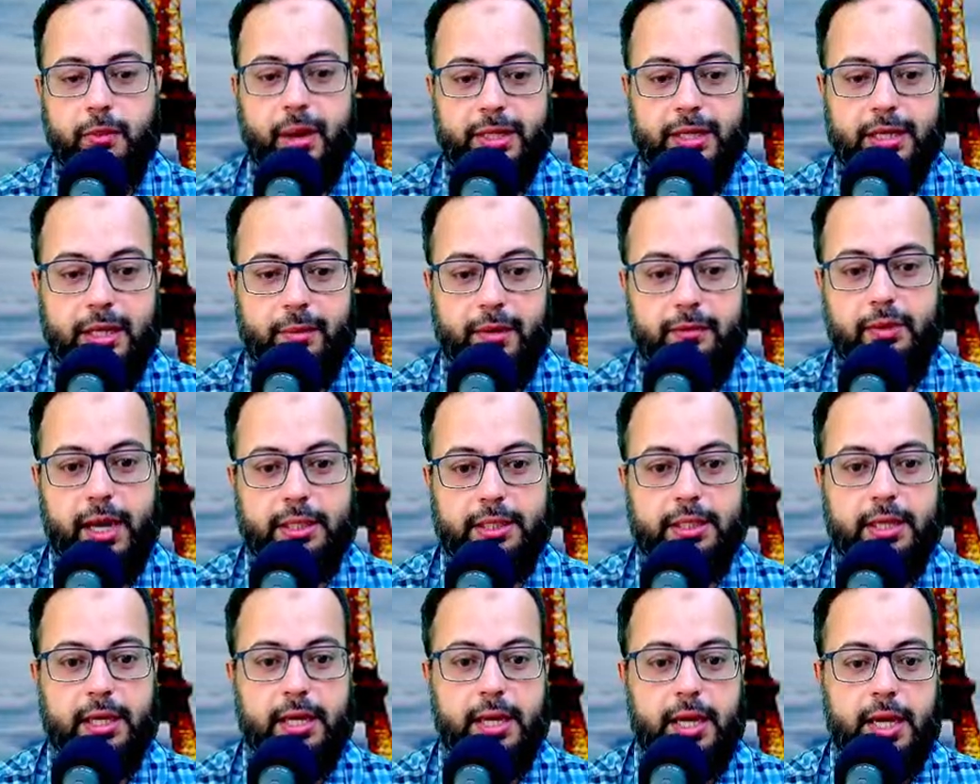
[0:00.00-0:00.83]
you
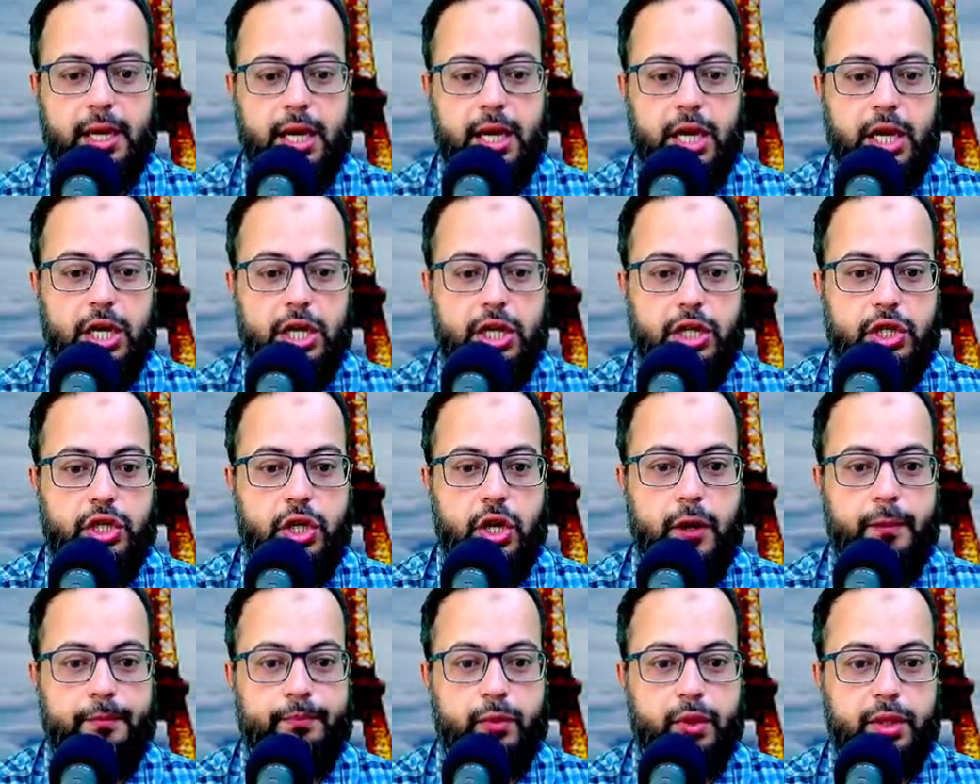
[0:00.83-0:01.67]
guys.
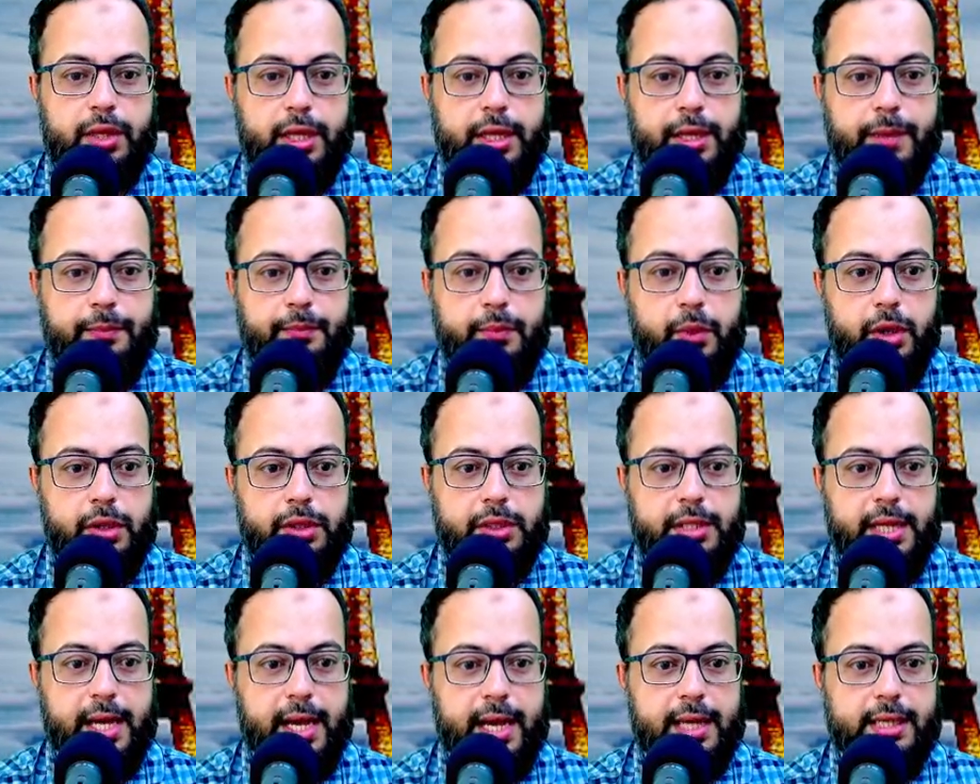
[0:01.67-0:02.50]
So the post
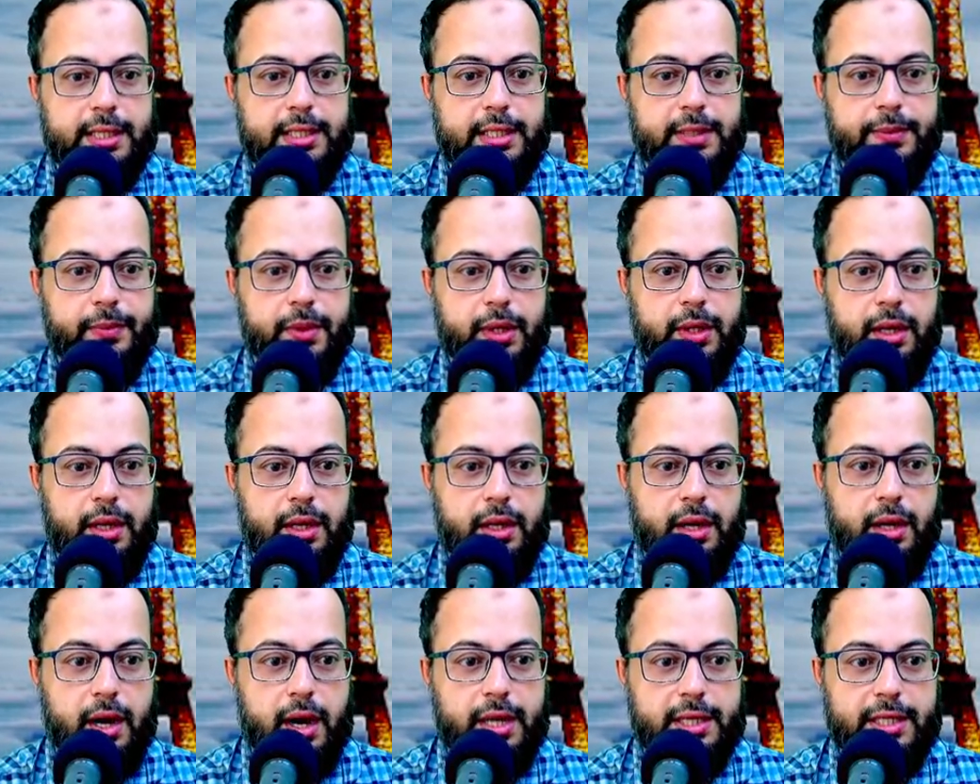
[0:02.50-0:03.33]
has
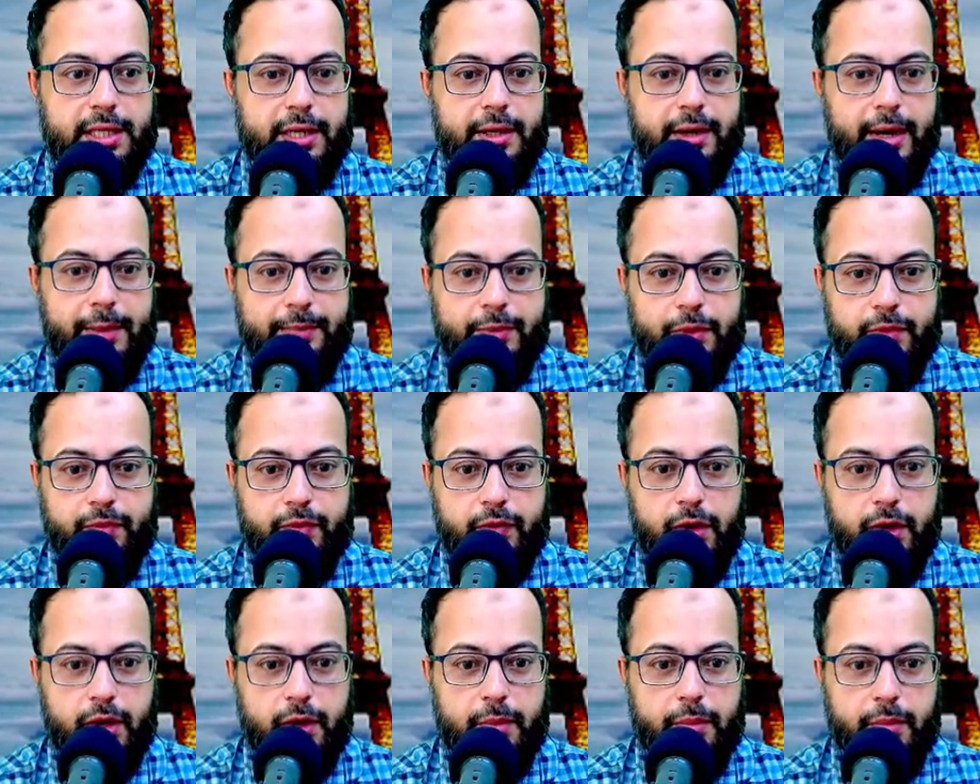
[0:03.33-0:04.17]
contact reps
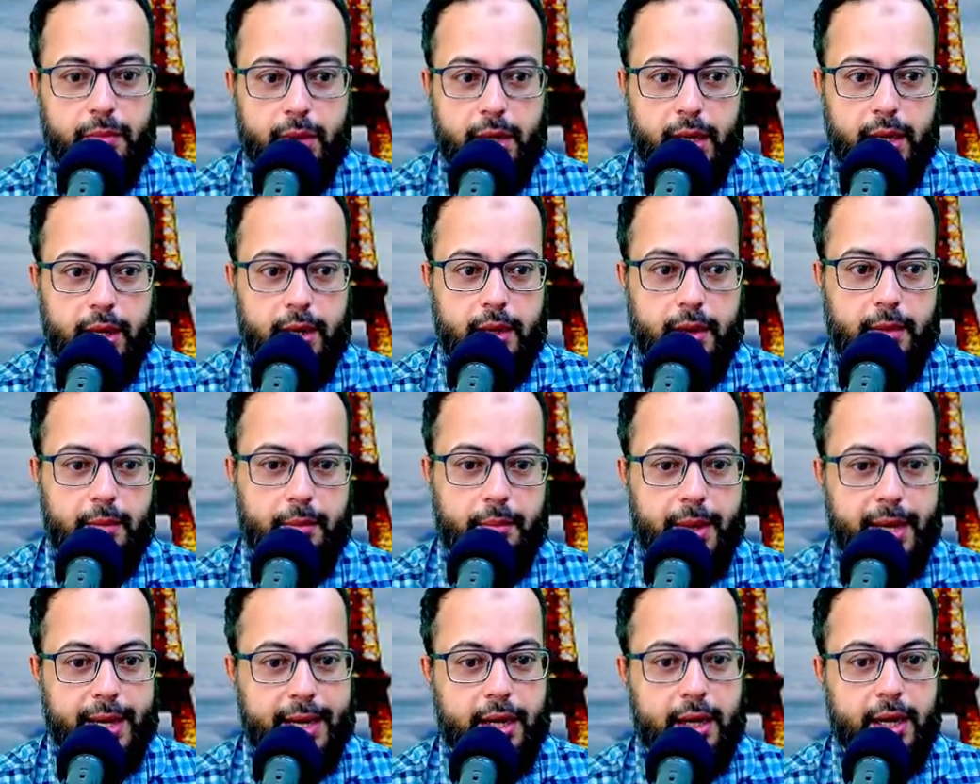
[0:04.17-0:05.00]
for
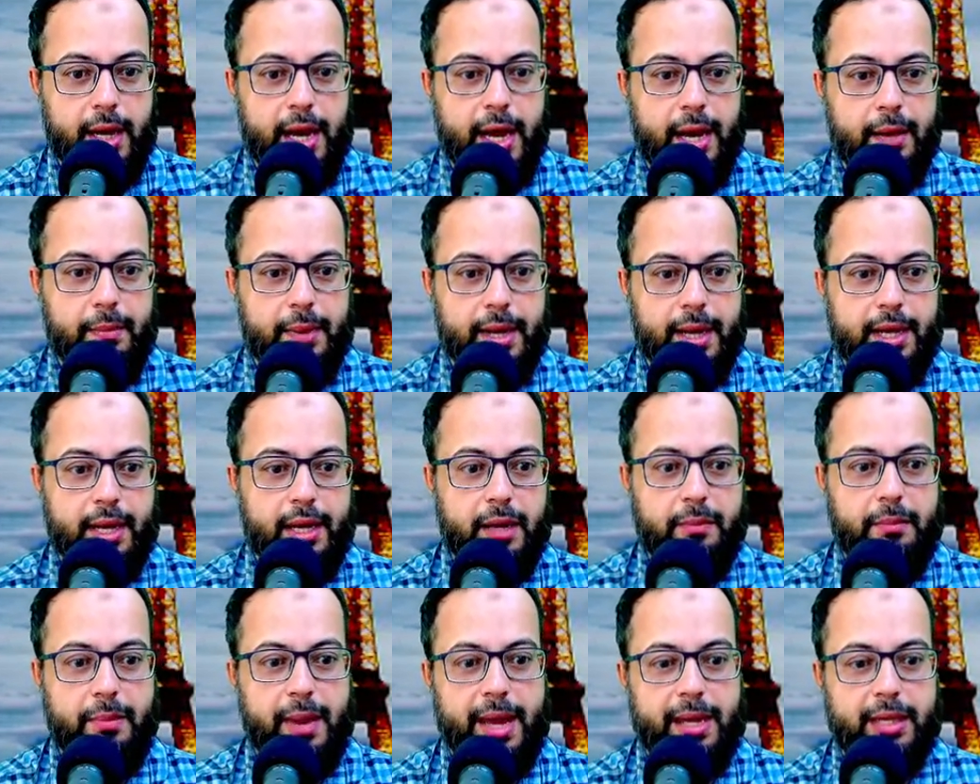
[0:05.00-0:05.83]
Meghan and
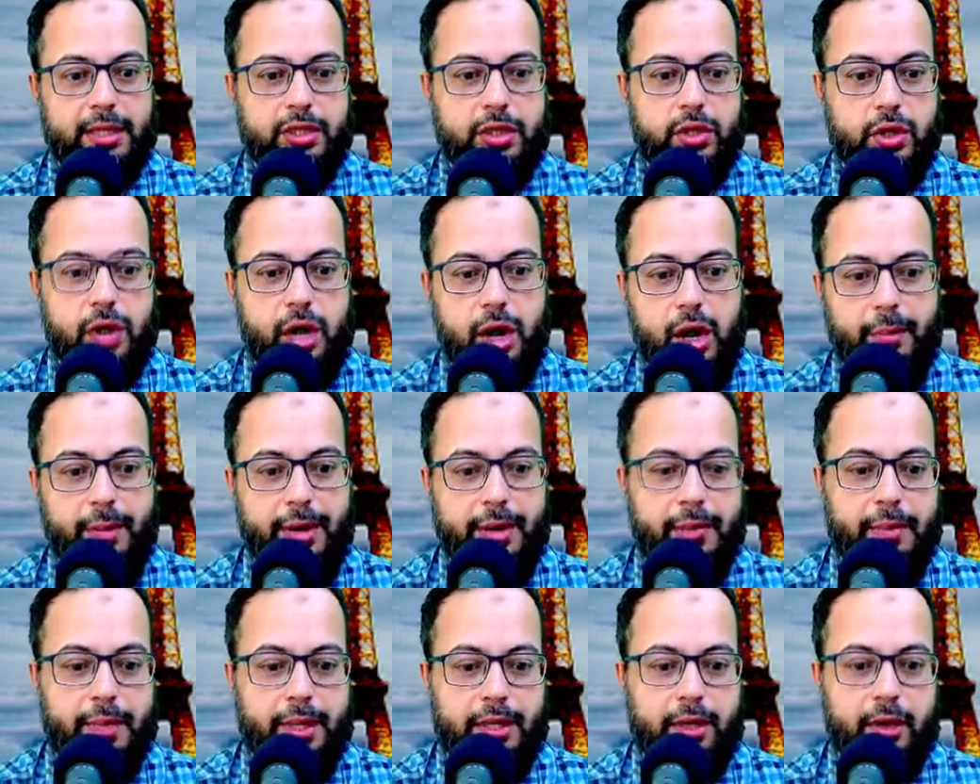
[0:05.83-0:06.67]
Buckingham Palace to comment,
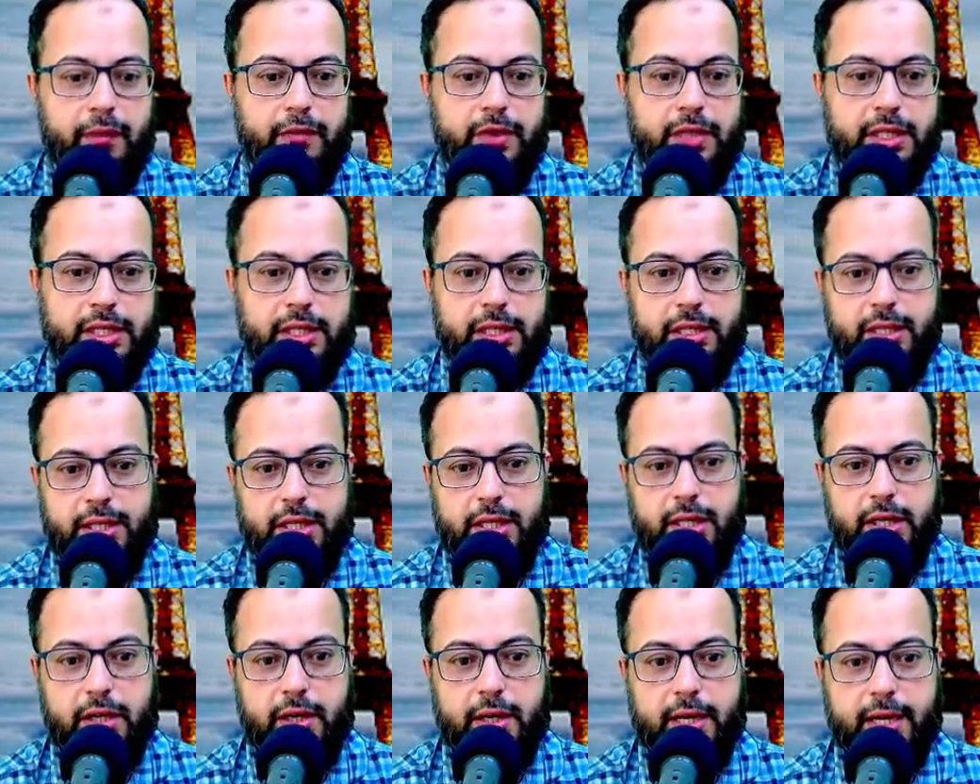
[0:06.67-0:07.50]
but obviously they did
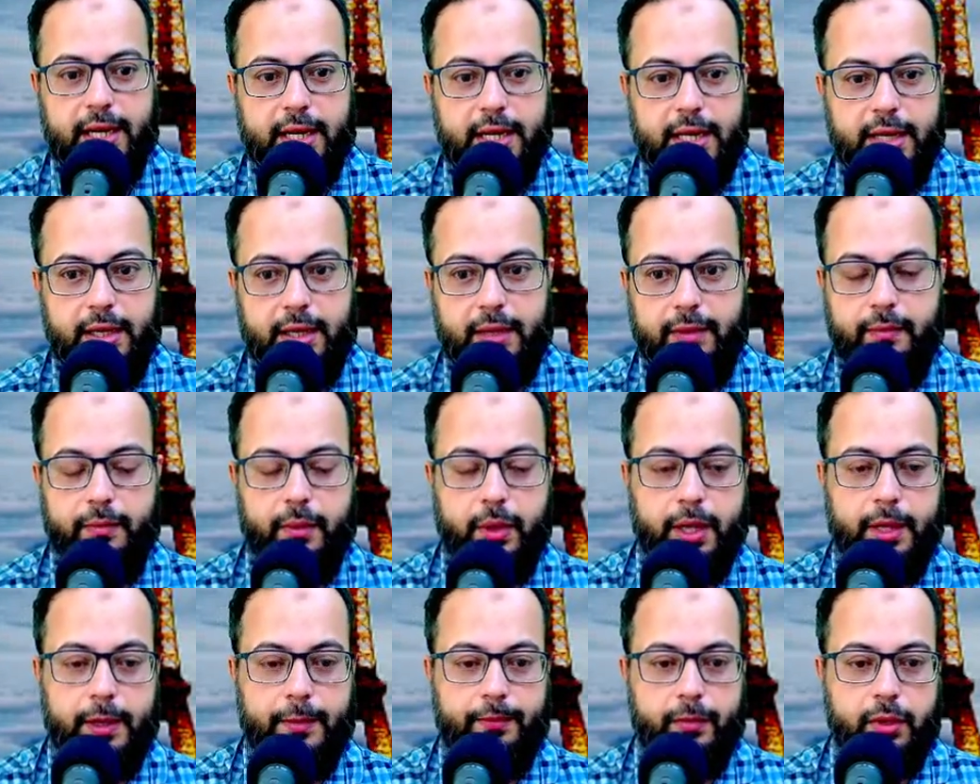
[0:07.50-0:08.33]
not get any
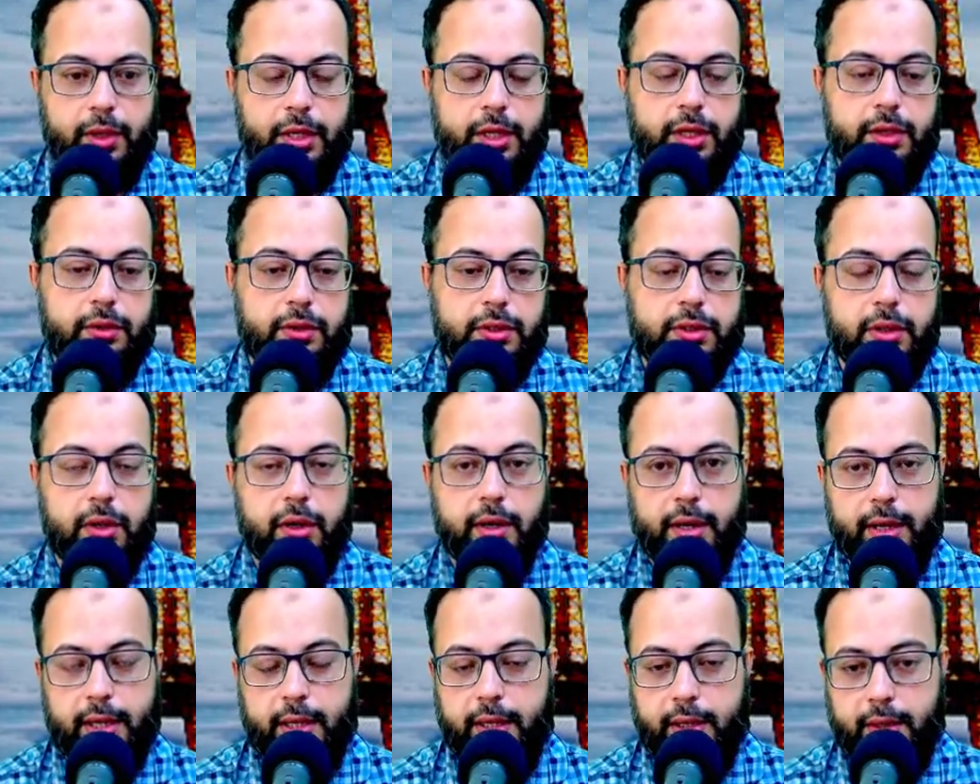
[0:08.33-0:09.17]
news or
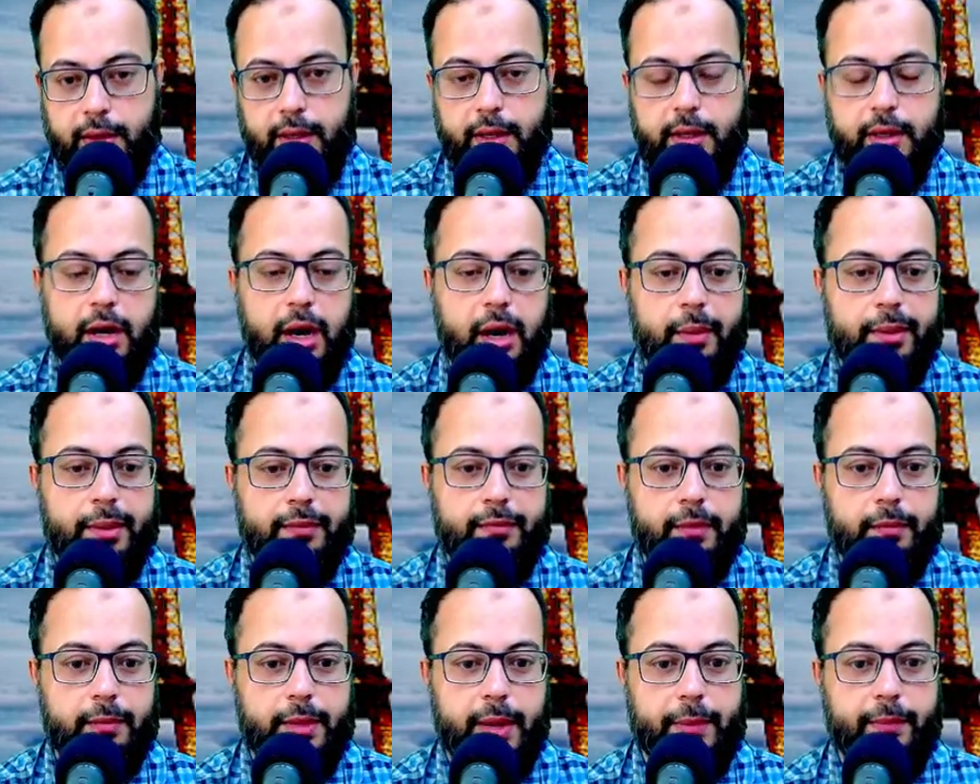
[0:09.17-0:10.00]
any comment
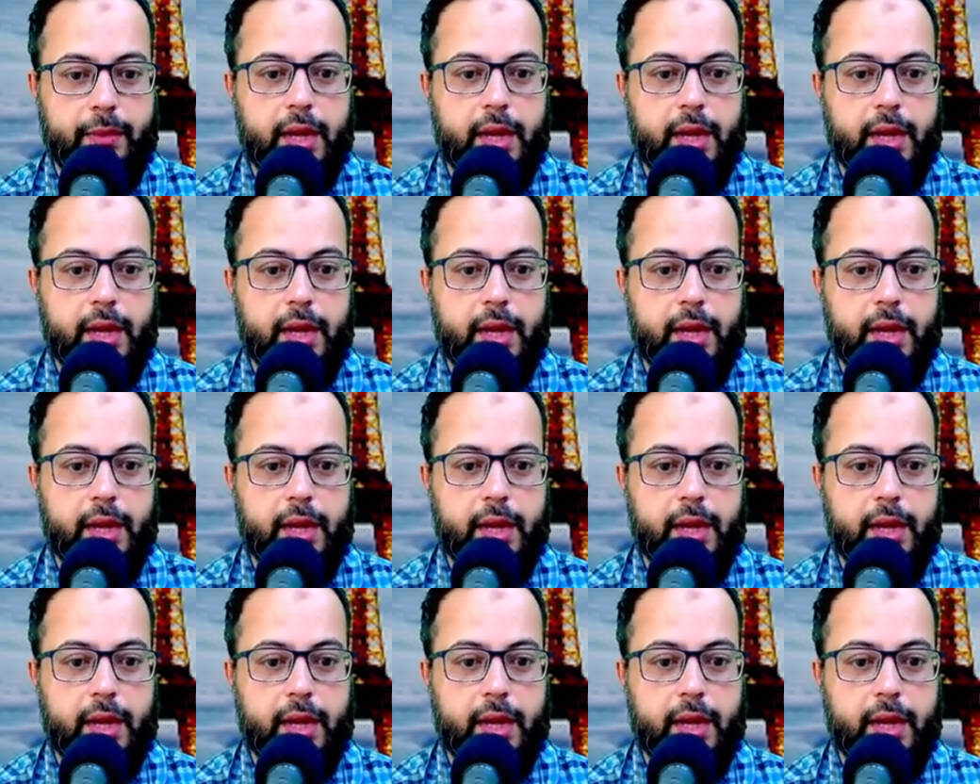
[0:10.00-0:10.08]
from them.